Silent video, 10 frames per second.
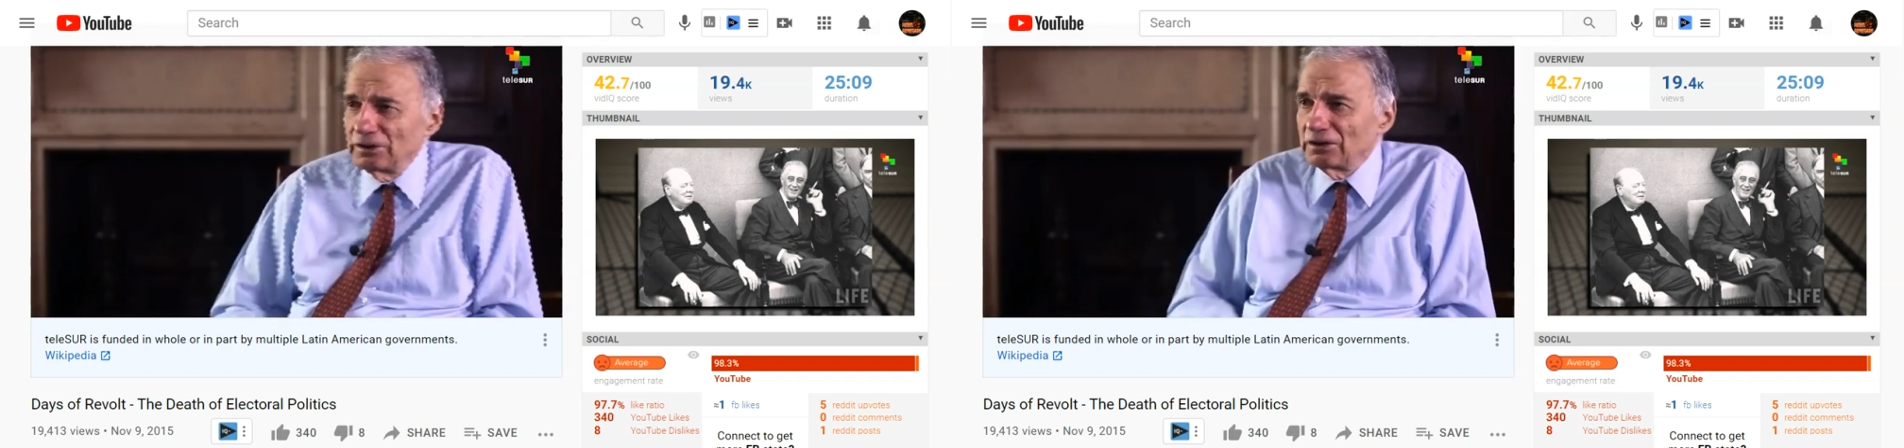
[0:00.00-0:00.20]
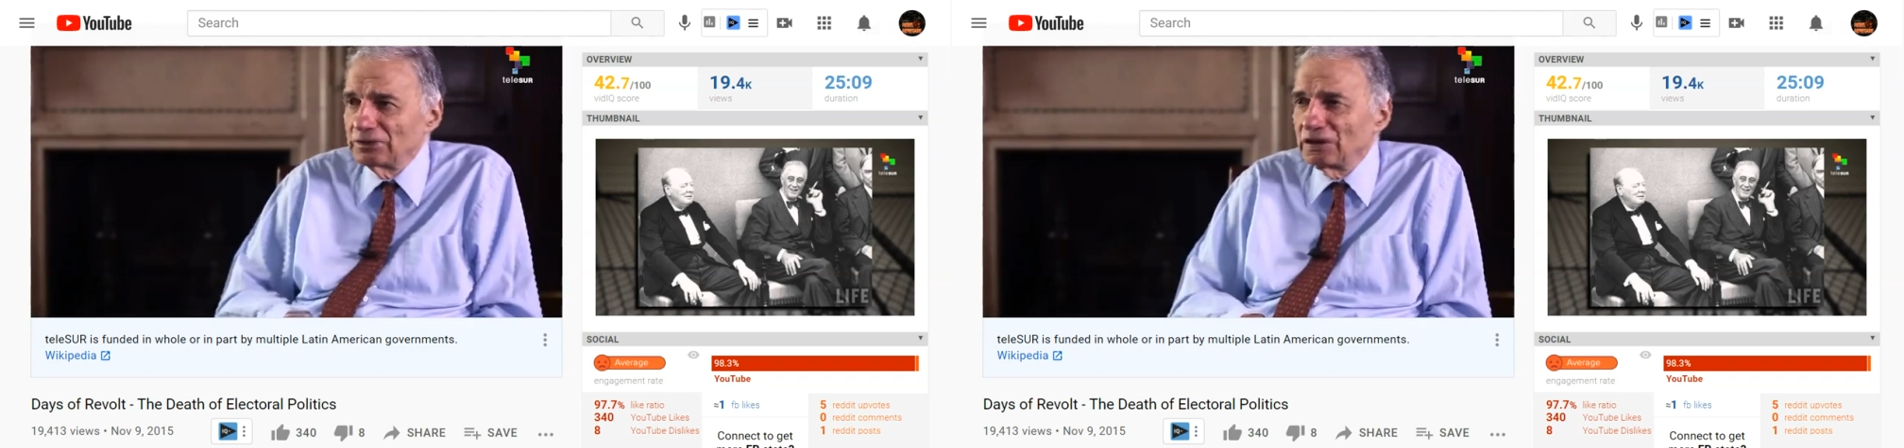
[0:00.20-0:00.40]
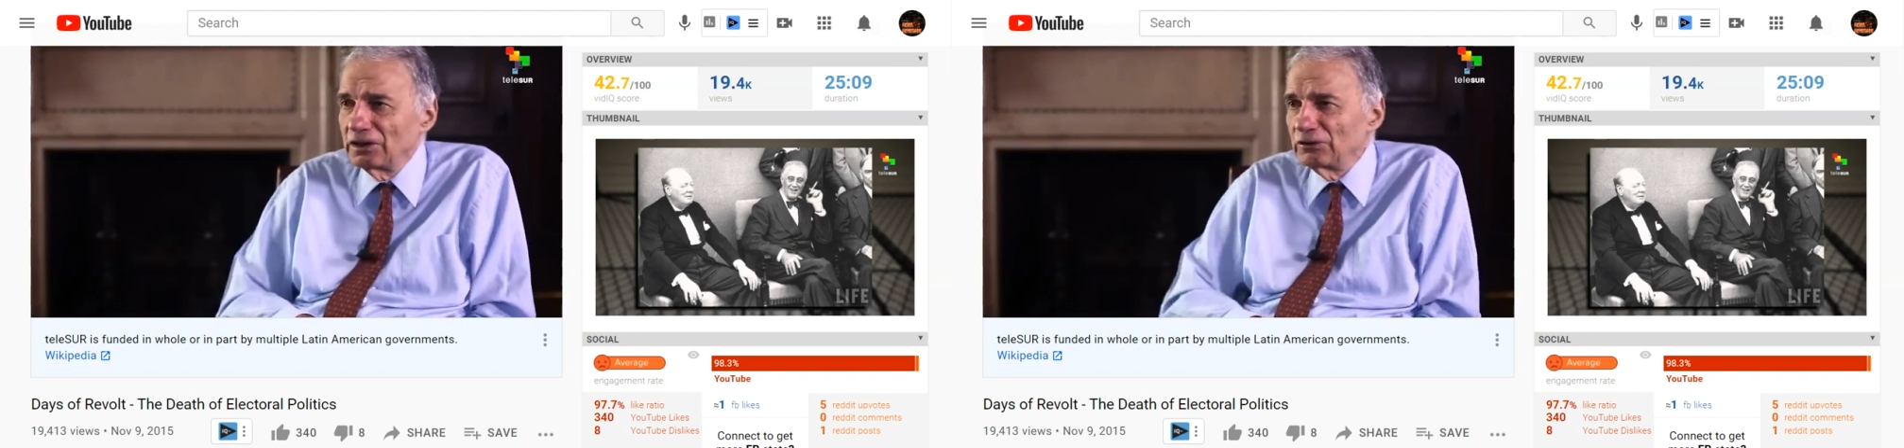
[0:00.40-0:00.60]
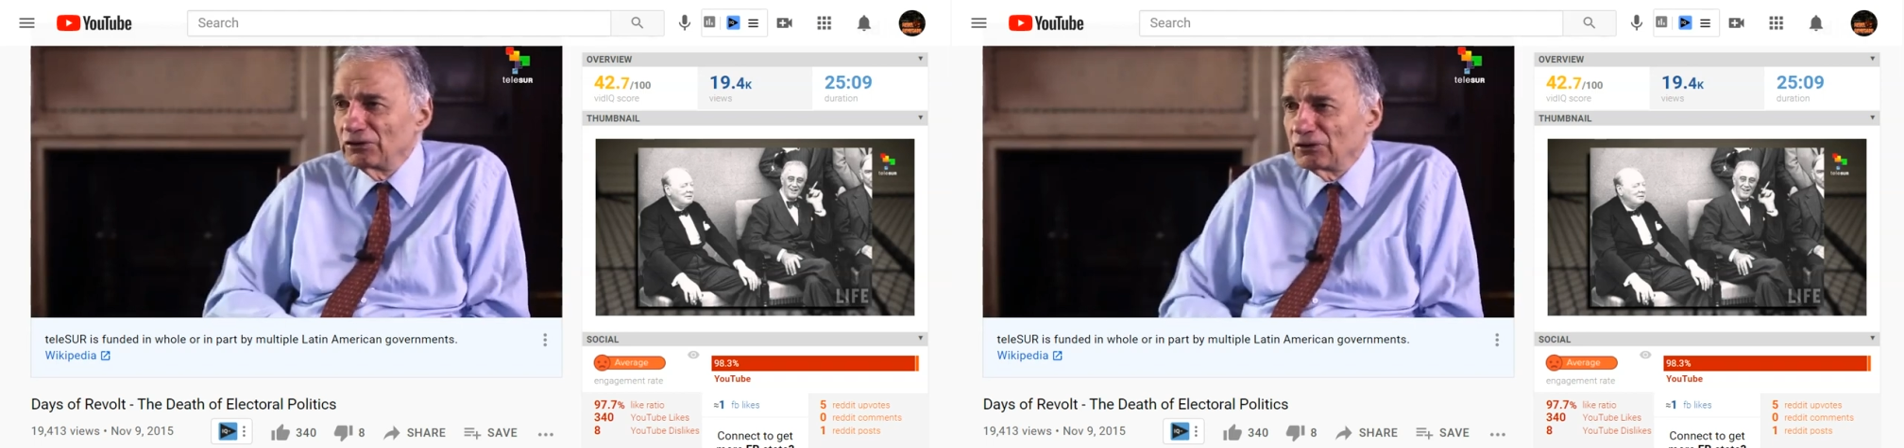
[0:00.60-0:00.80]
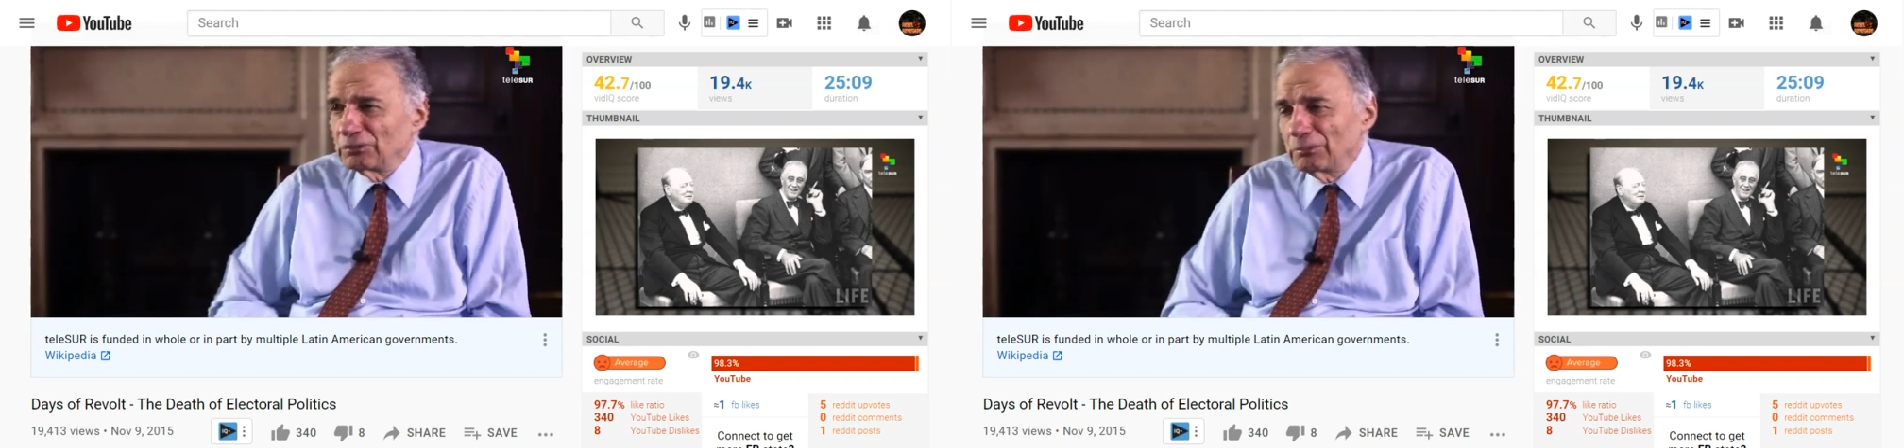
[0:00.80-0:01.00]
he
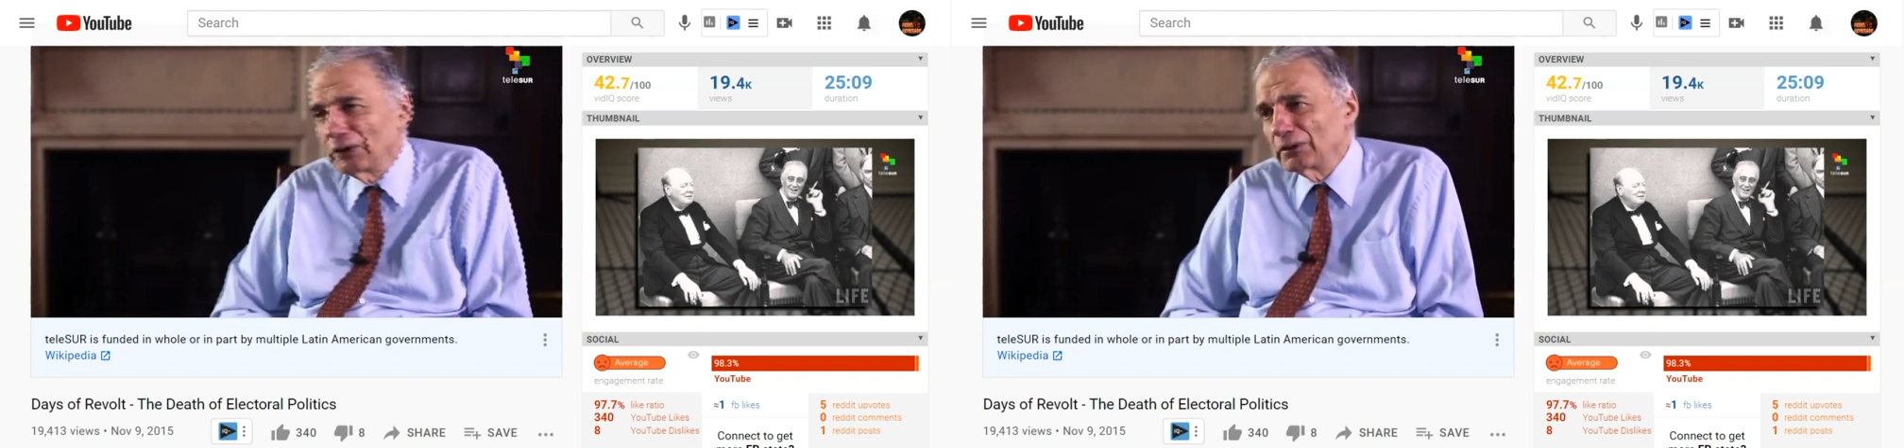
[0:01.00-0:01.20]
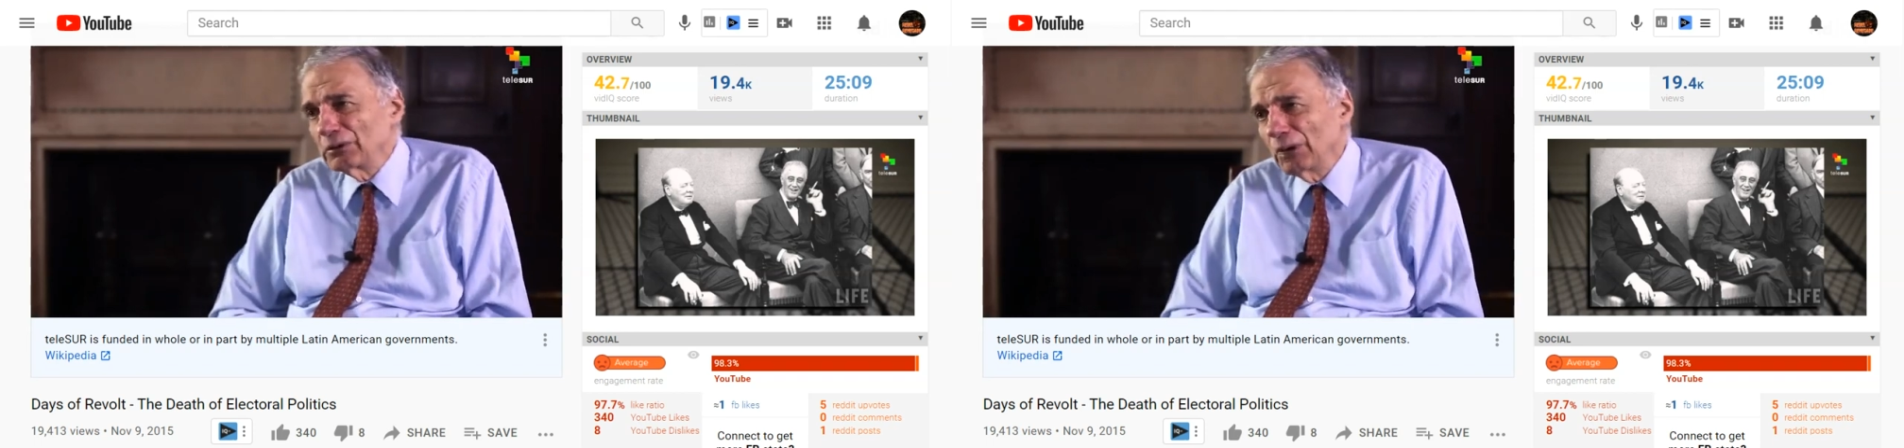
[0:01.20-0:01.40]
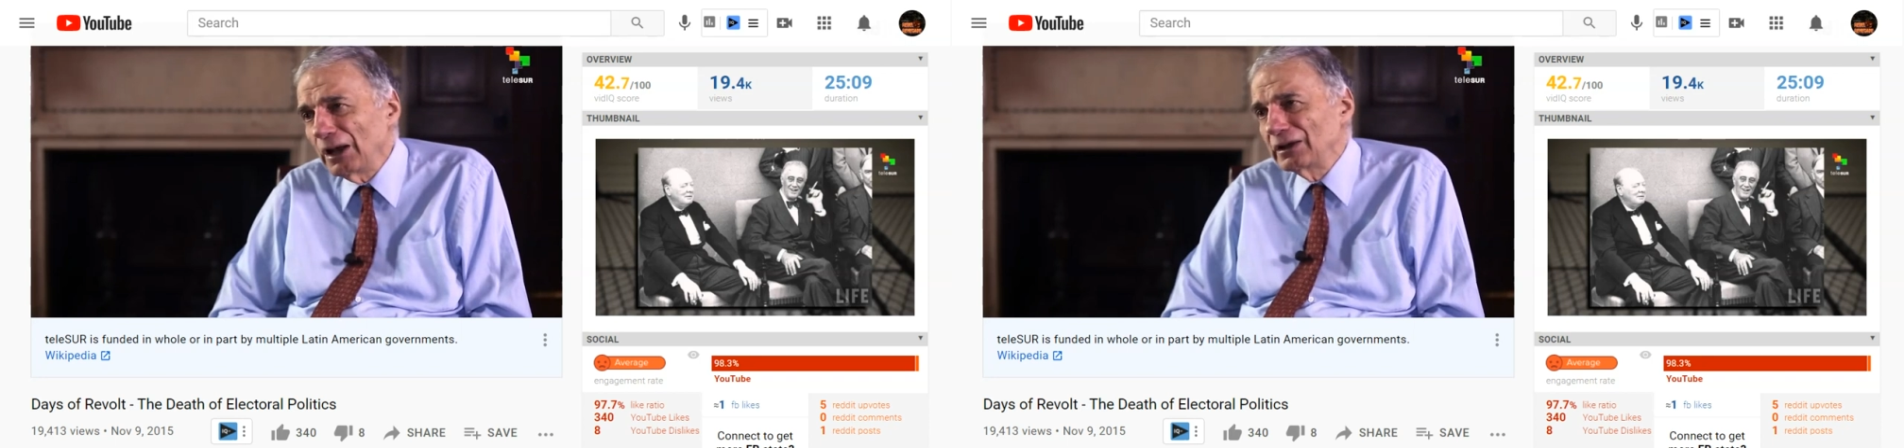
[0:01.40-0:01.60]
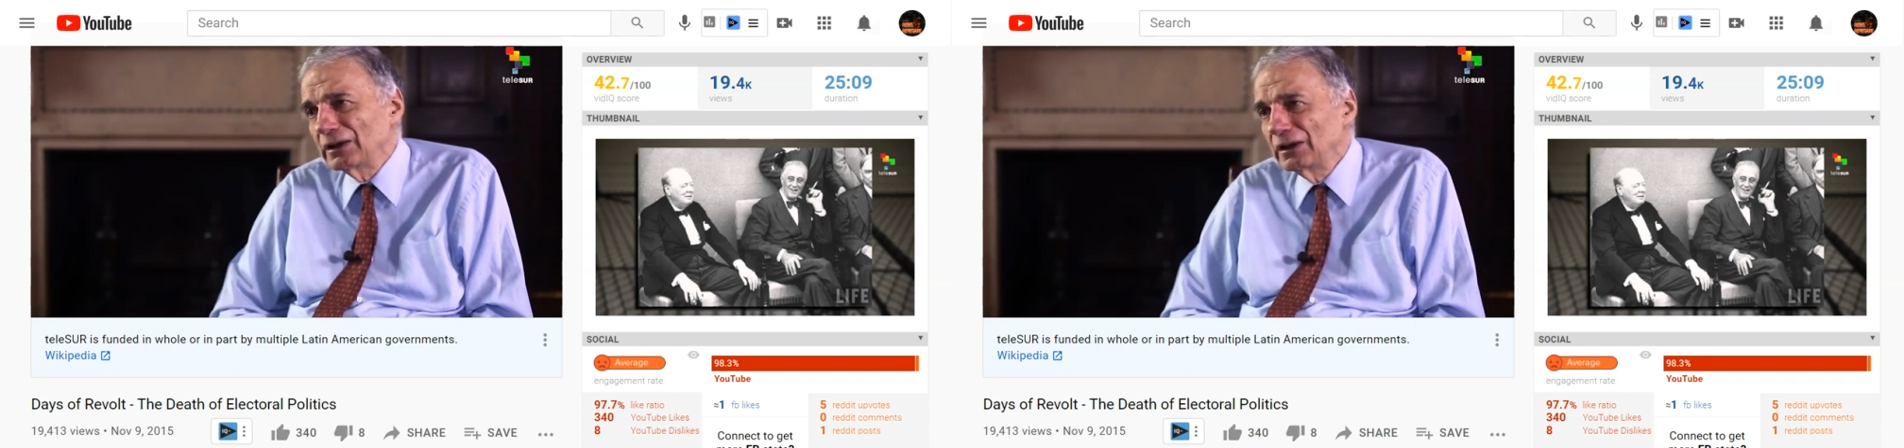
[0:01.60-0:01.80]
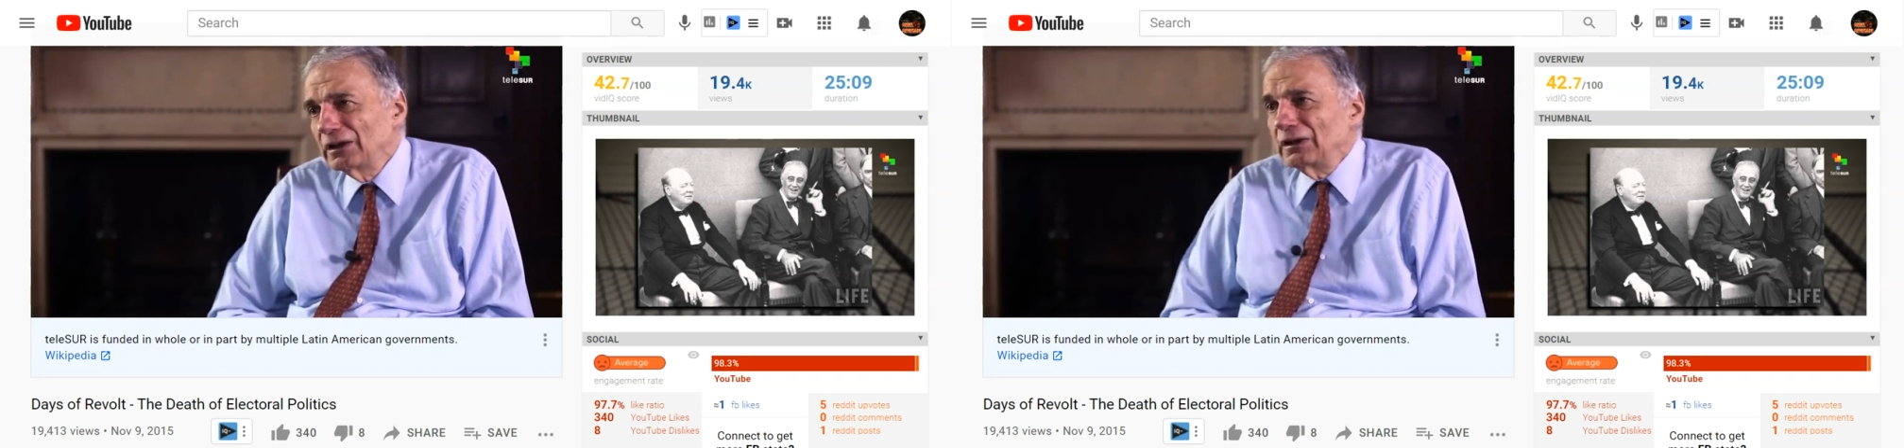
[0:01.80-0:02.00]
continues his merry way.